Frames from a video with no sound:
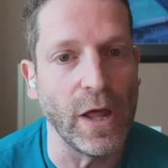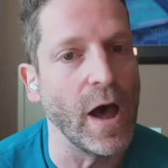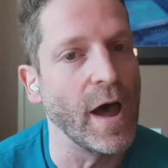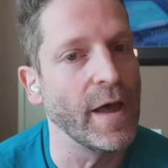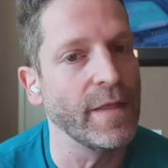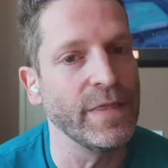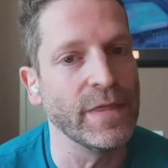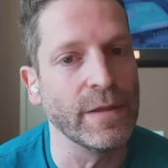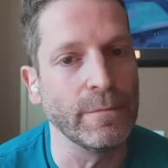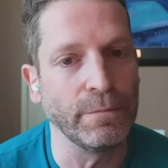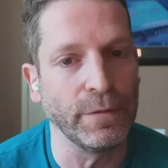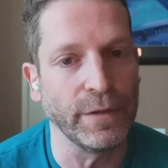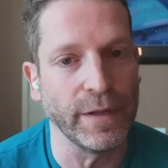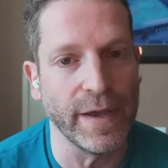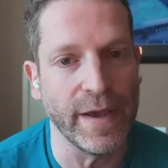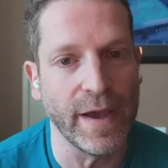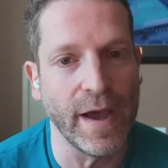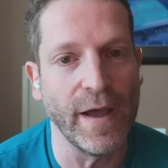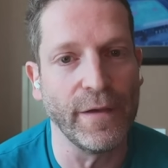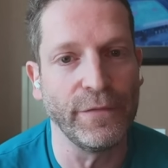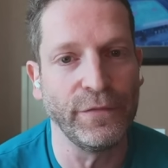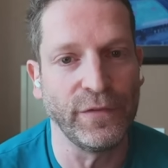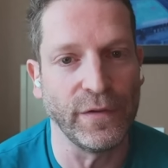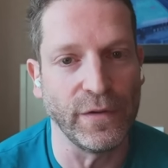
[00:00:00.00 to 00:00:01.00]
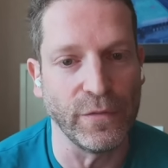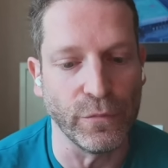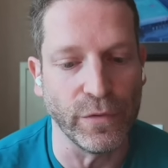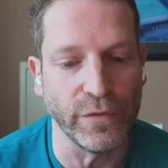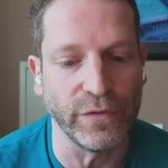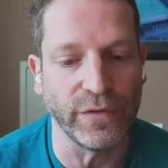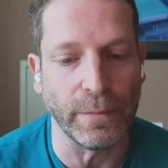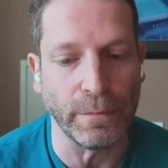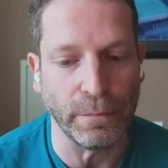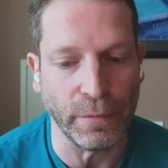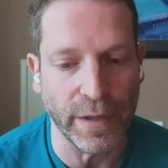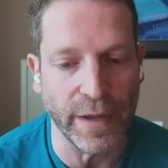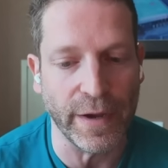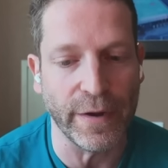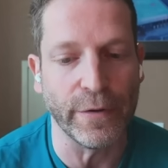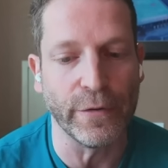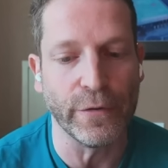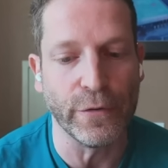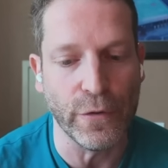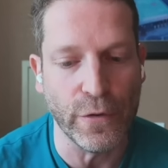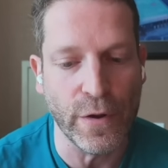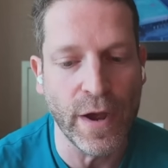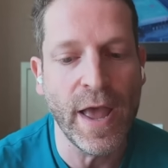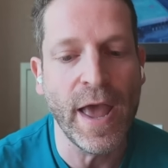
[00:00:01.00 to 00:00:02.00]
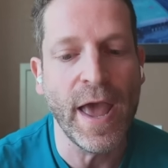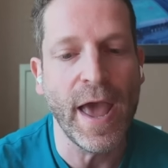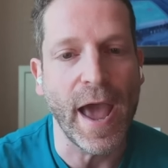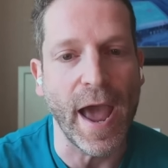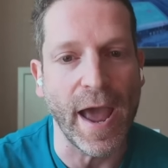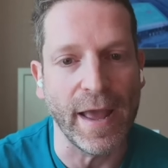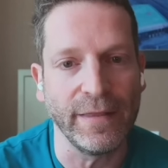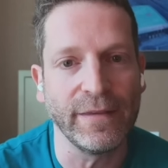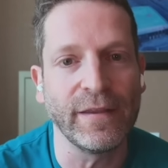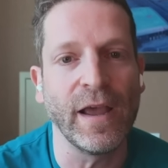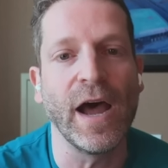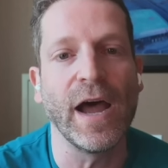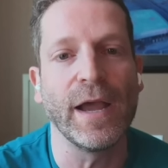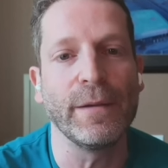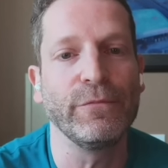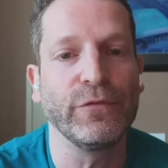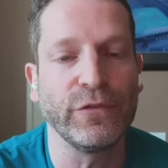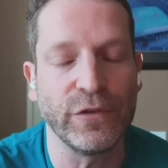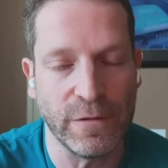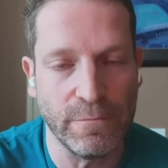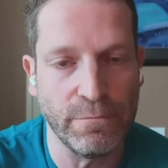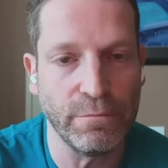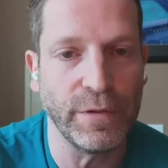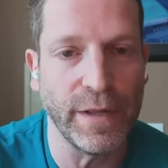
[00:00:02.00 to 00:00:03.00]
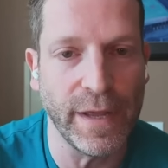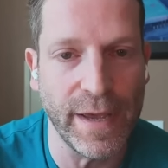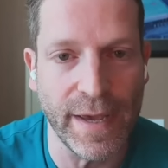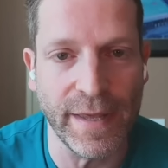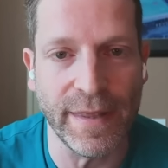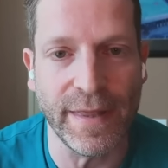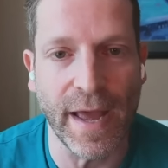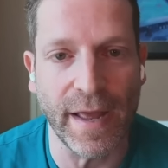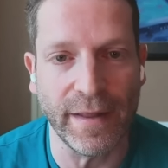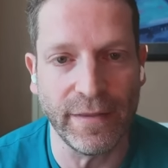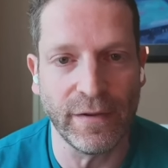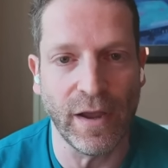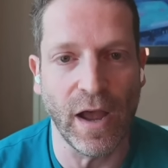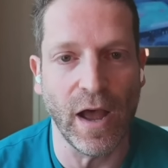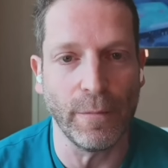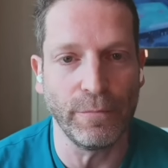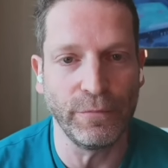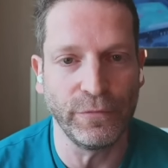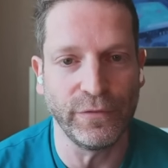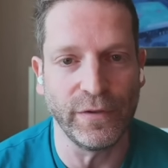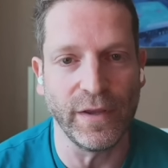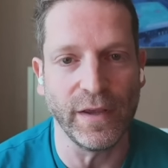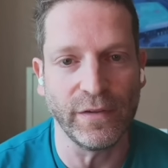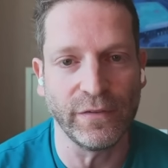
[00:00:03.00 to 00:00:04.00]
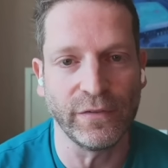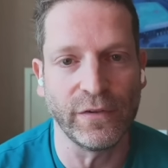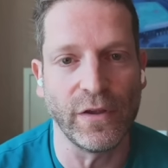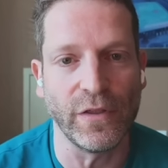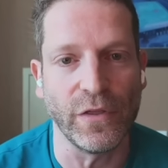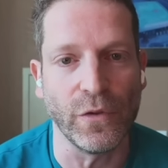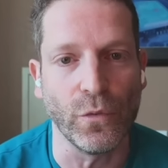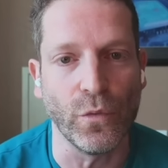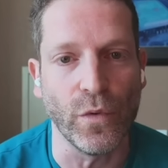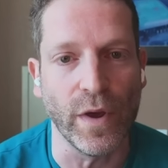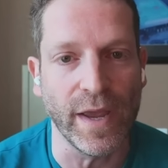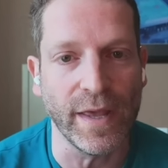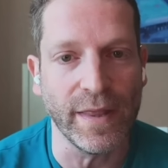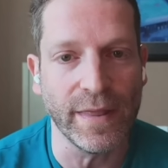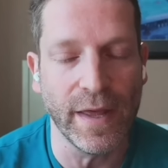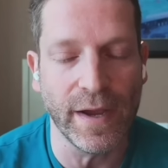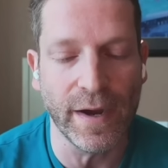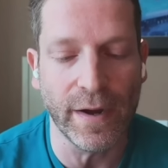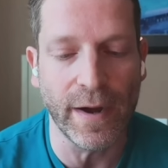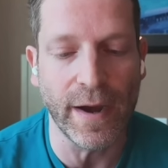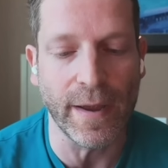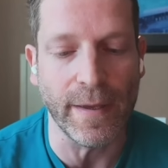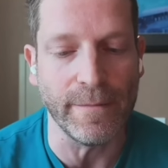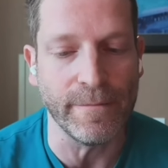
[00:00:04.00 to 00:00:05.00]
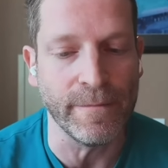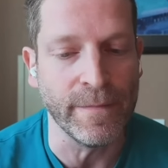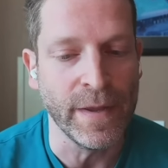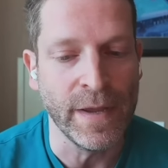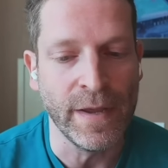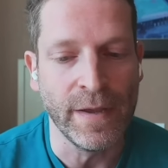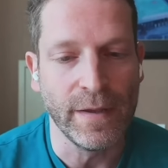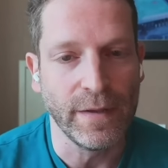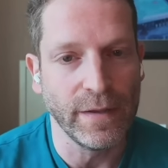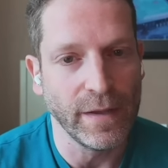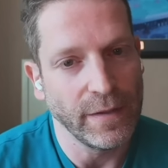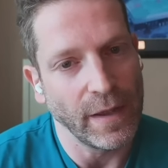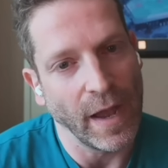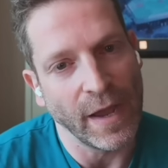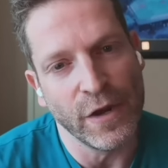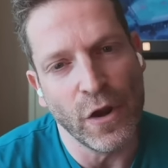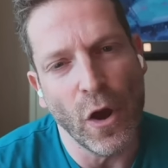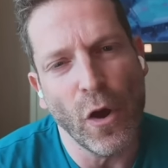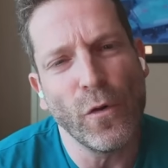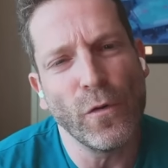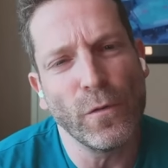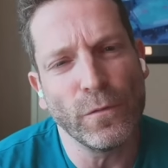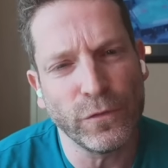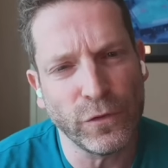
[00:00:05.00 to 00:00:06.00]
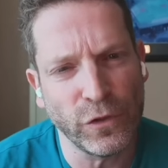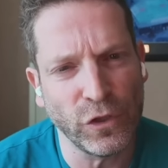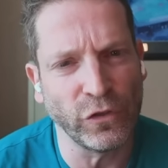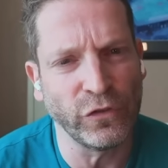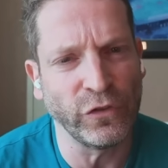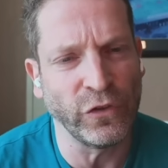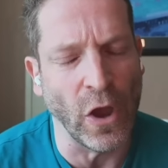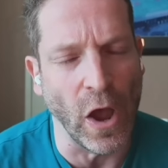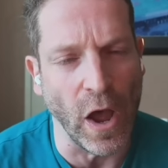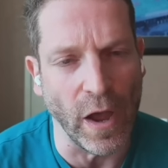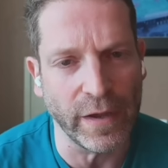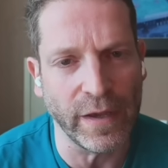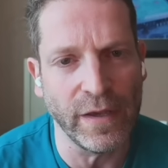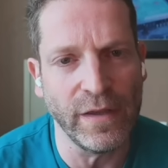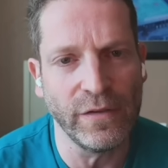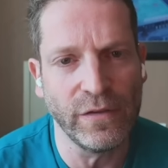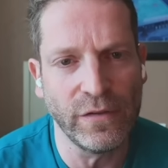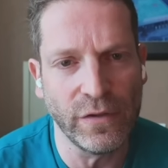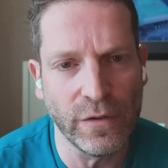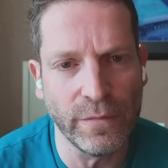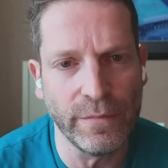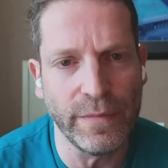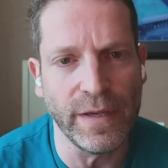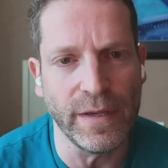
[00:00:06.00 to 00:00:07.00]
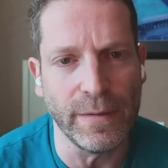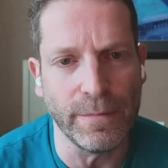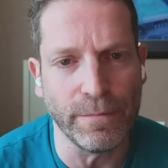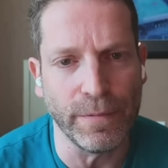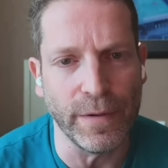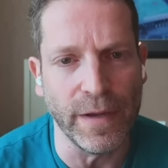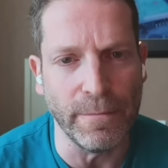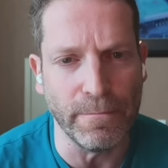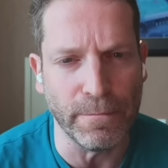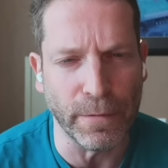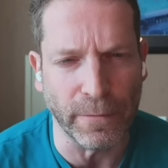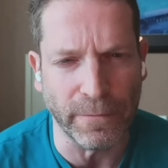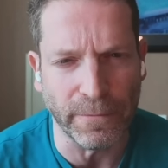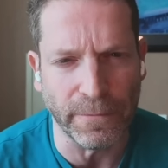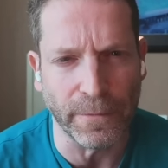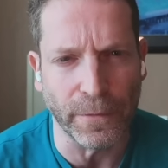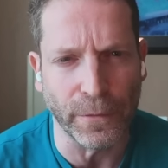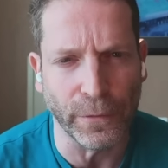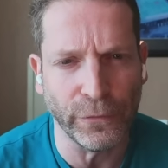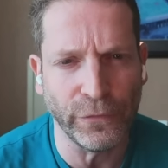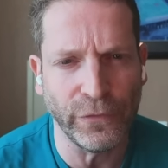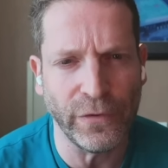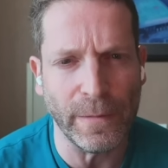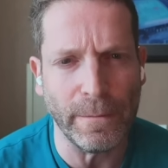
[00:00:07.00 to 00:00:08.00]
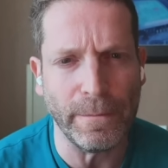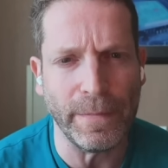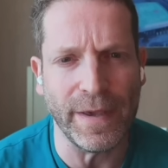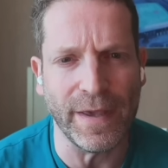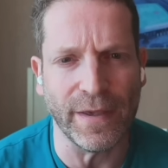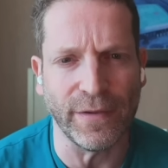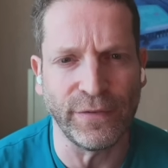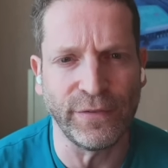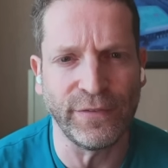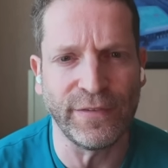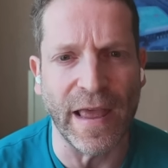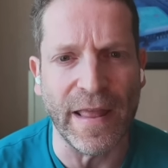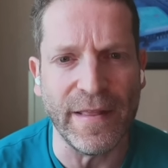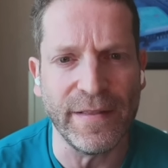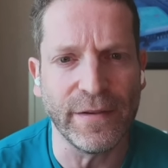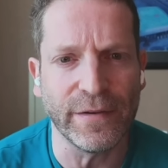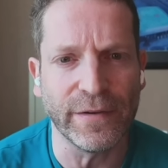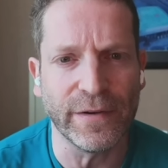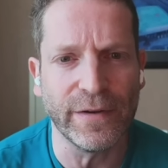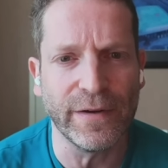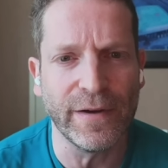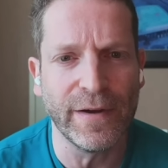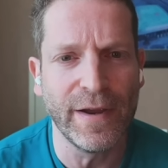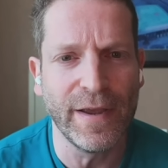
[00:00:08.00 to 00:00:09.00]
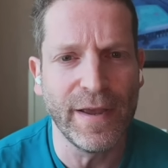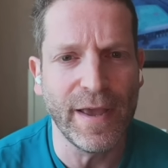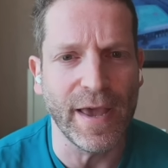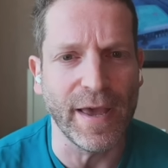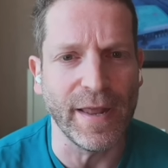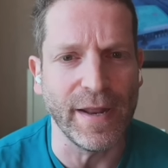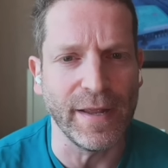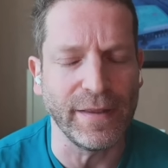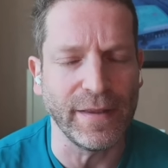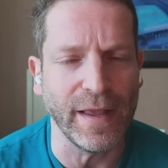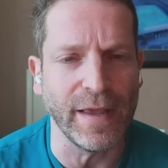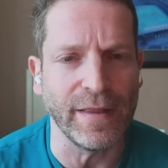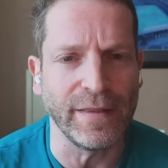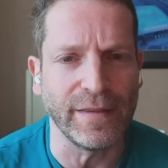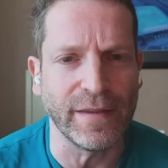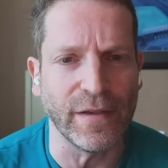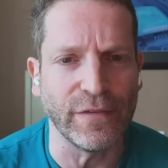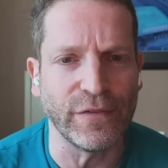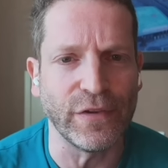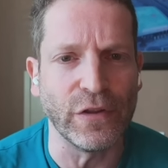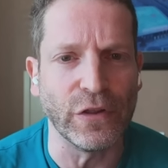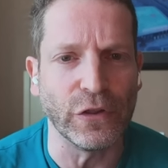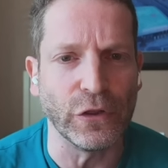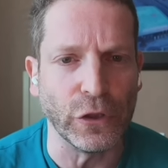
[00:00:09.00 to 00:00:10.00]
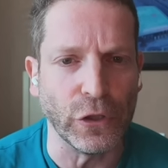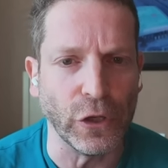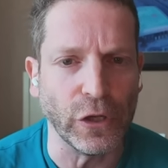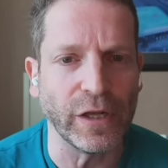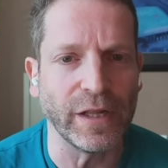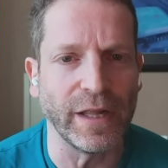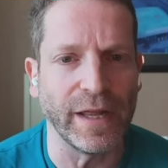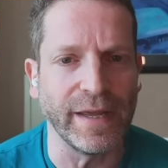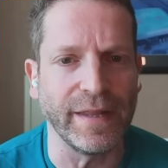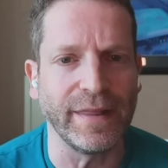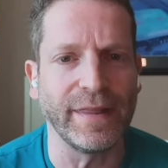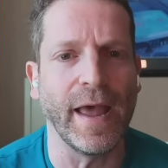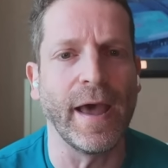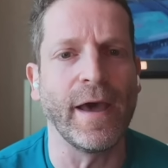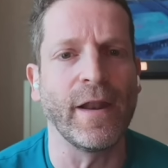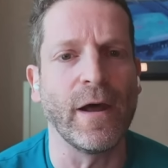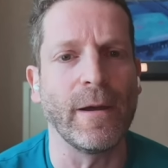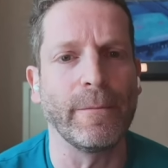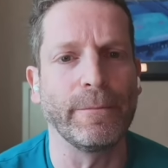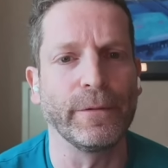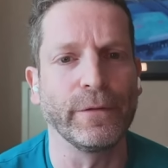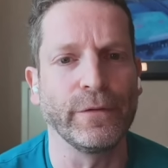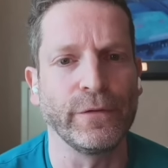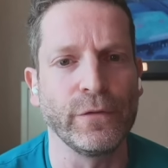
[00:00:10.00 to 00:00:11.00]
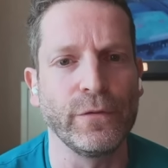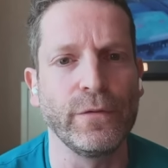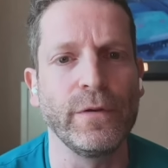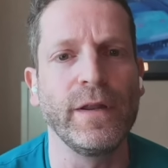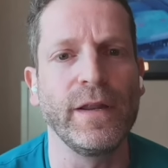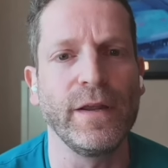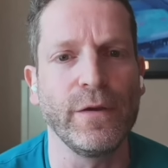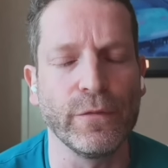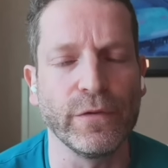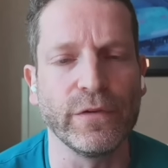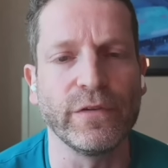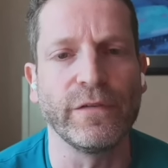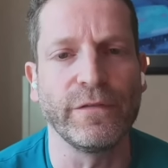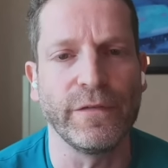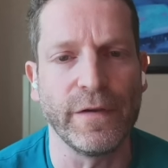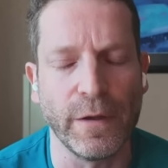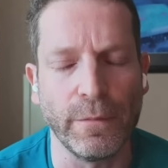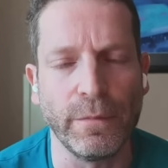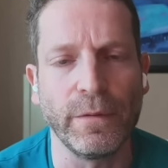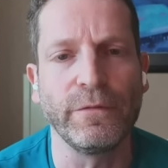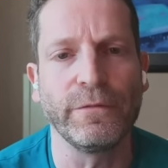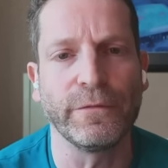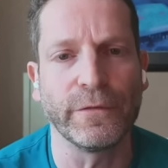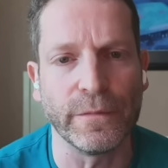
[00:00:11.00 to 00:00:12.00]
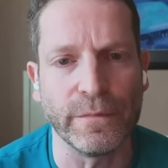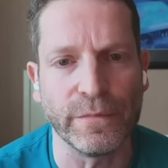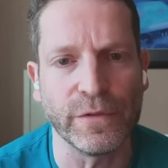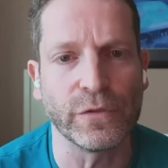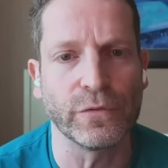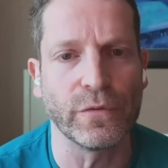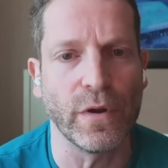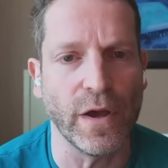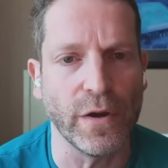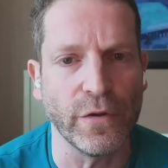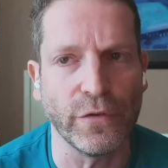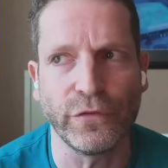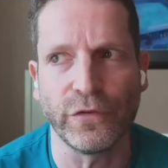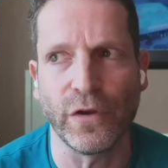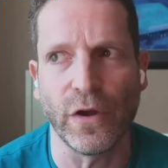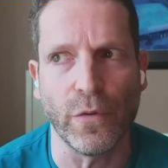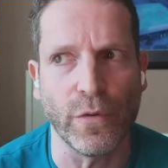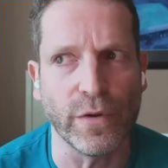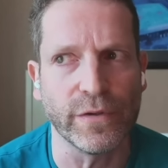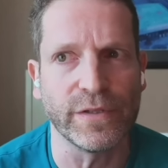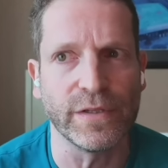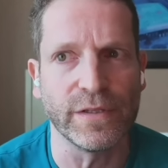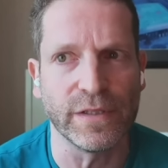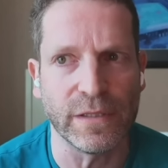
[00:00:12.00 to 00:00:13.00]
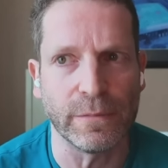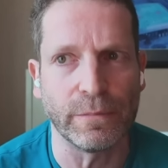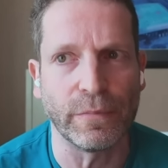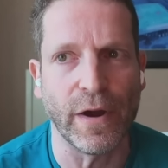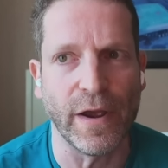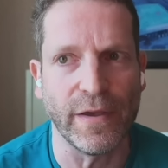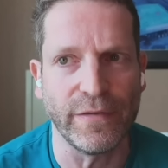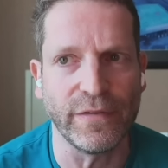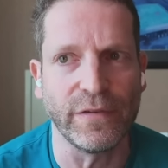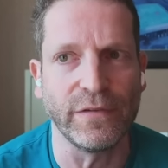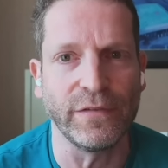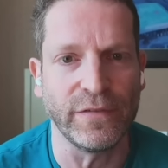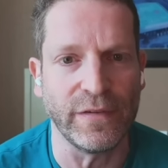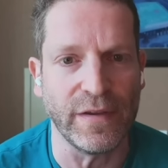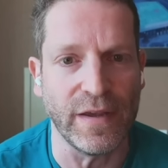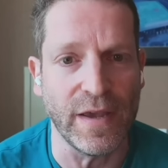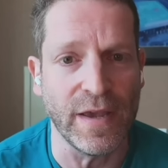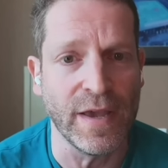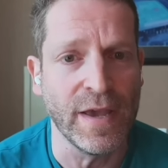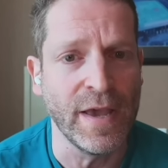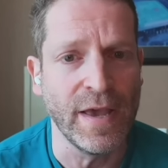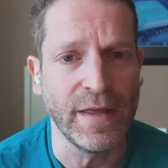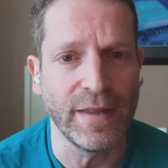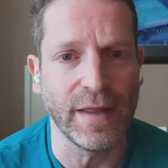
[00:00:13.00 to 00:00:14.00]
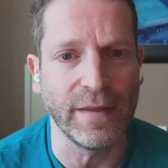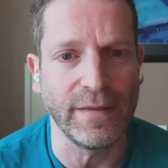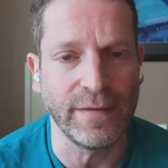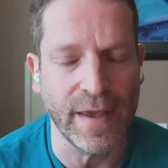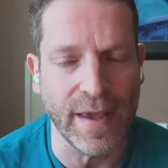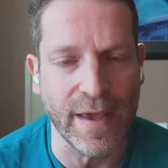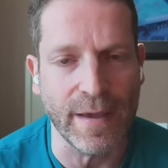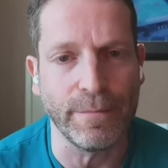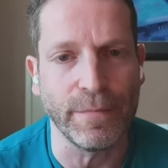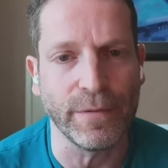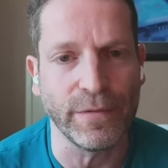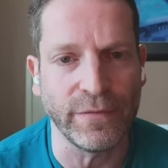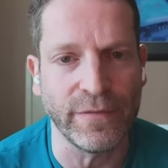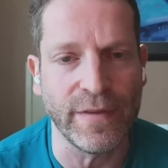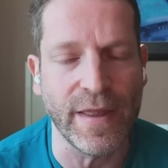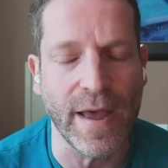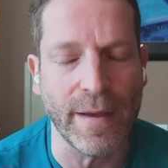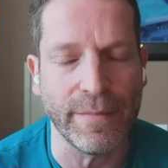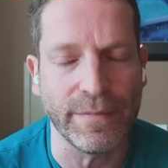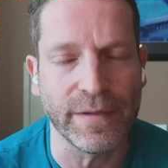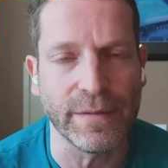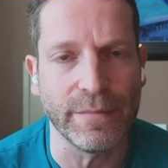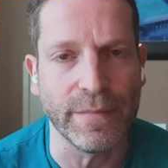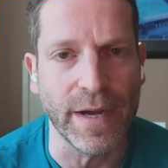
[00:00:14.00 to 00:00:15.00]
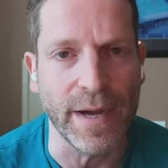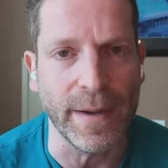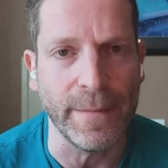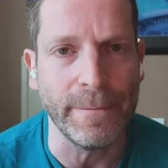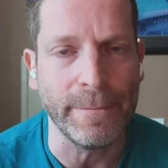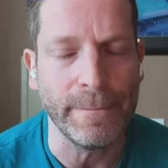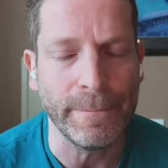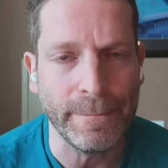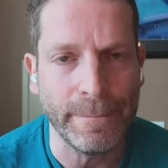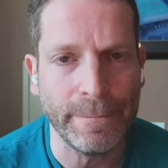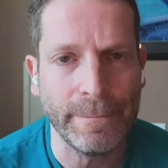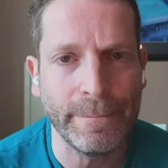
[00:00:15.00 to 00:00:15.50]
lot in the playoffs and was a player who at times could play in that top six on the wing there. And I know just talking to him, he prefers to be a center, and it doesn't look like that opportunity was available from Toronto. So I wasn't surprised to see that Tampa snapped him up.